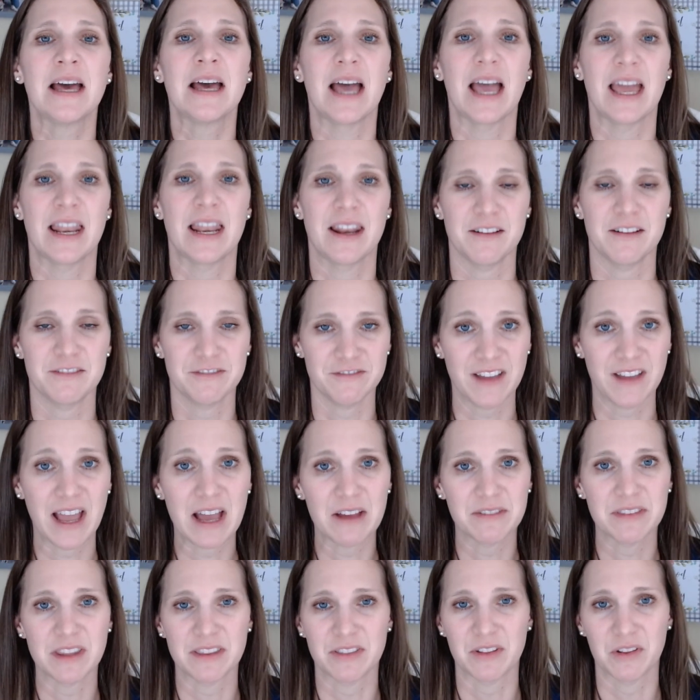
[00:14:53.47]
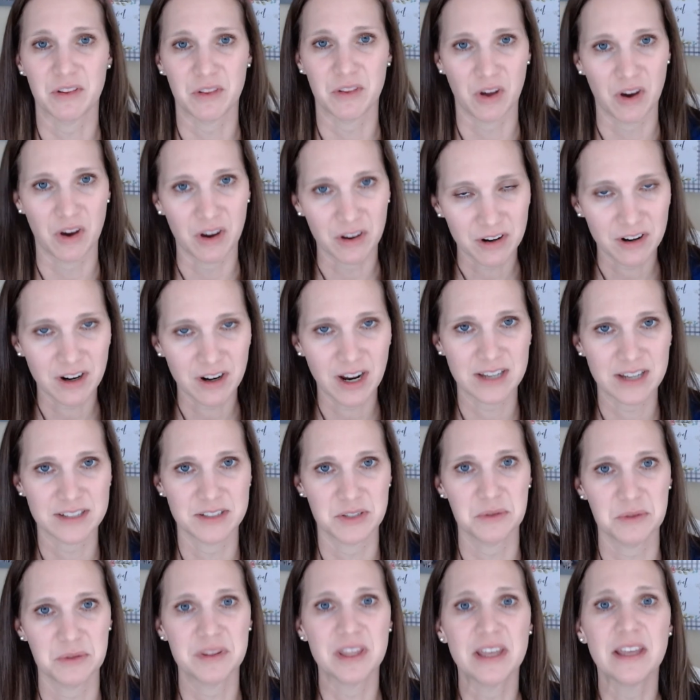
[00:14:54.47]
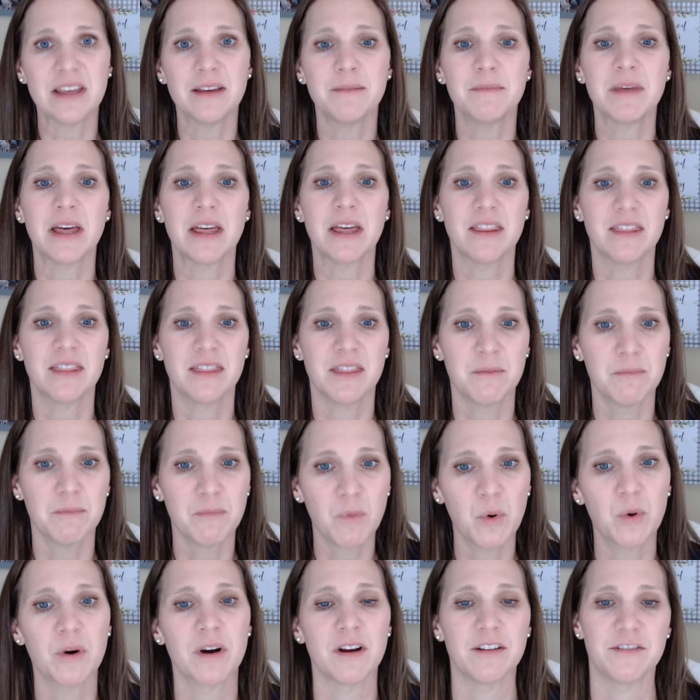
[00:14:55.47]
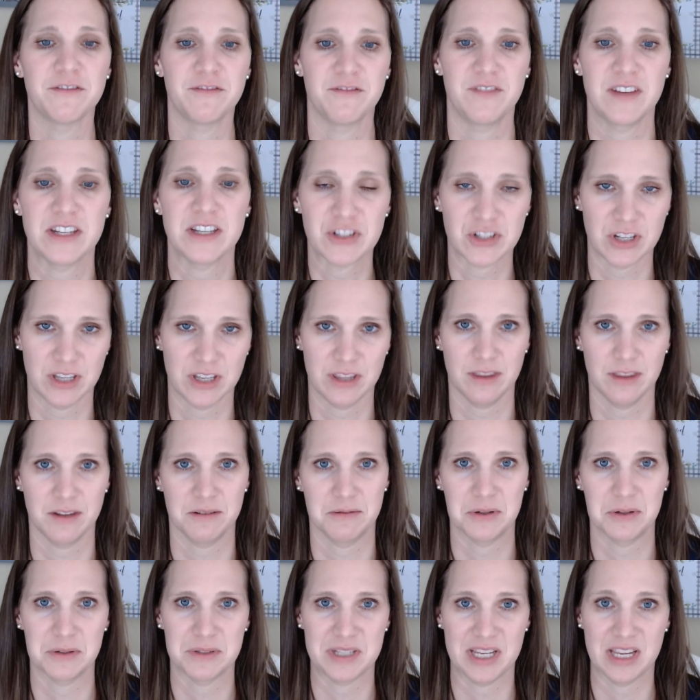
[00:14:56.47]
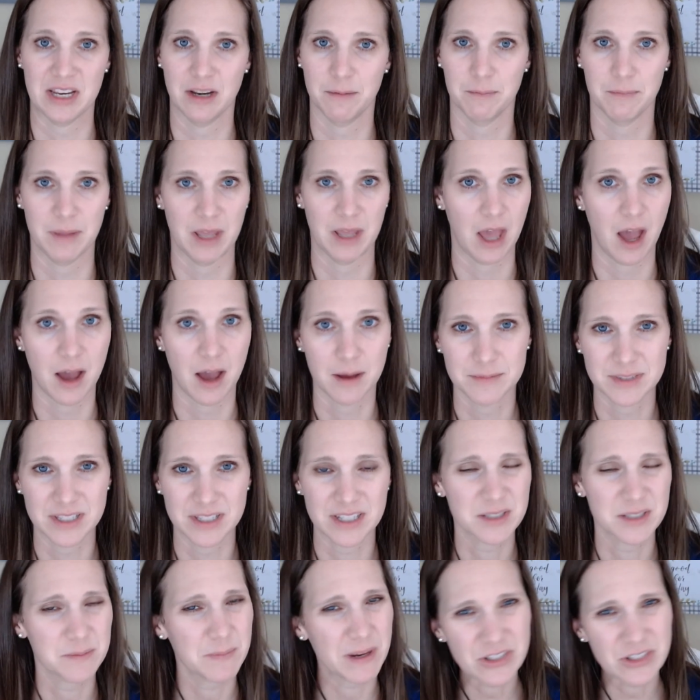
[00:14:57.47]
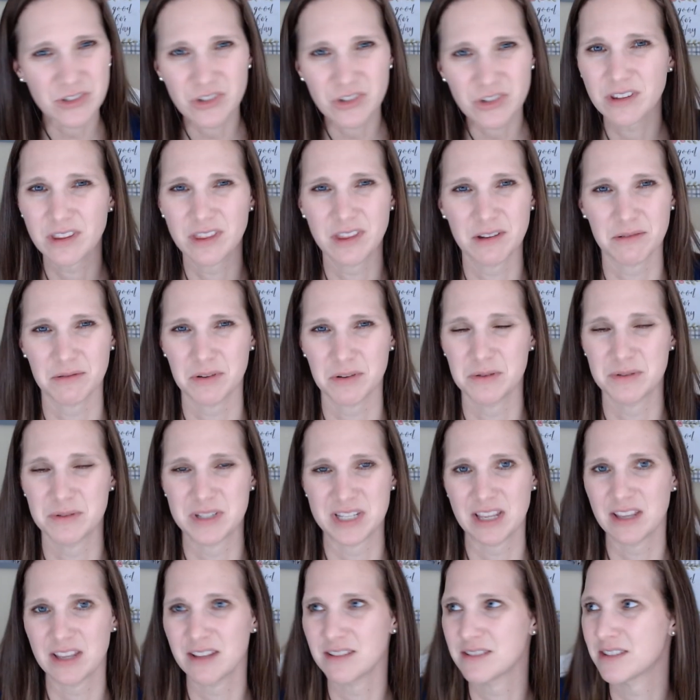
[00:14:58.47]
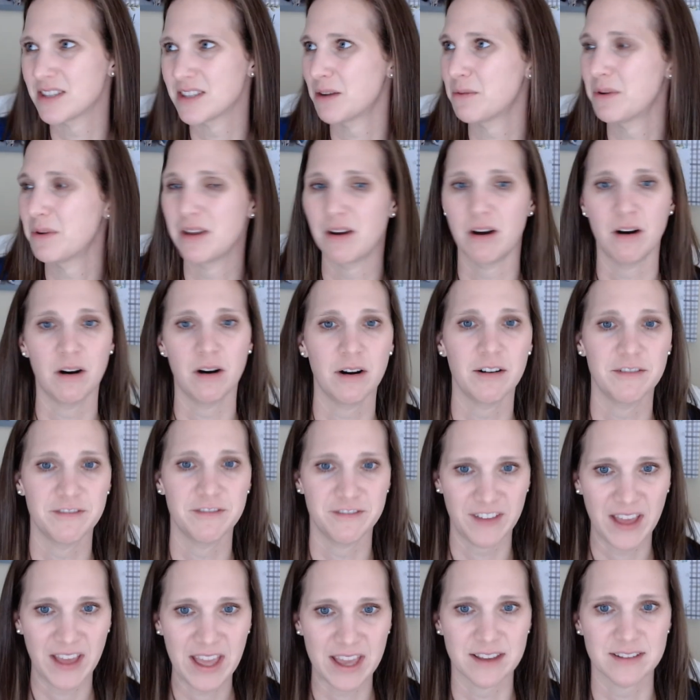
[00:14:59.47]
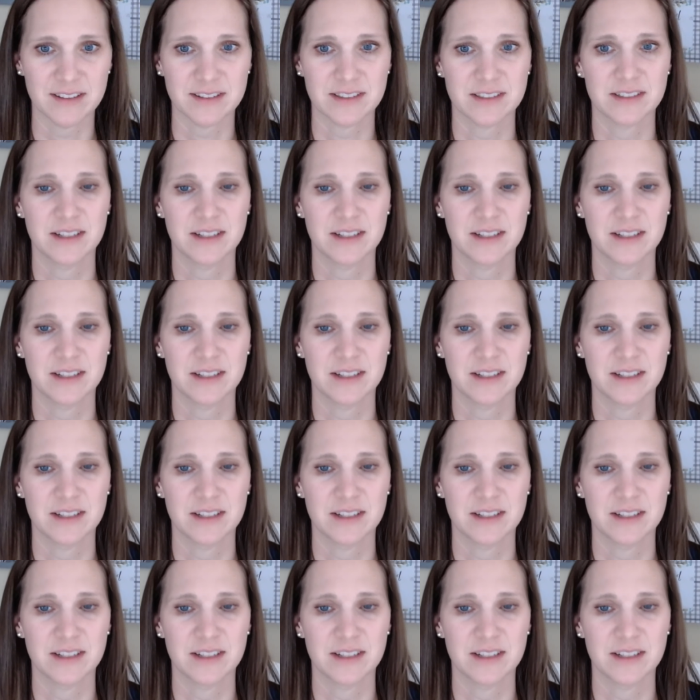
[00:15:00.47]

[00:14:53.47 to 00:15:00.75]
And I've found that the longer I do them, the more efficient the routine becomes, especially the routines that we all face.